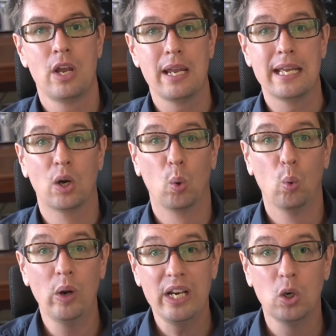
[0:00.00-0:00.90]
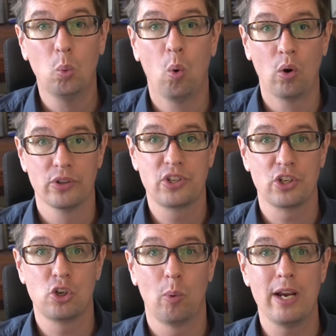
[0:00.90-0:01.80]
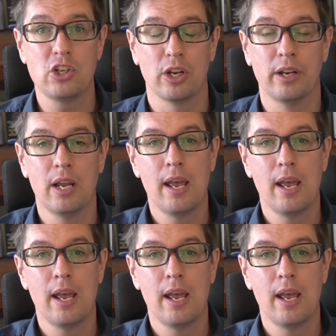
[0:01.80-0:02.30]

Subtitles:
in a real world situation,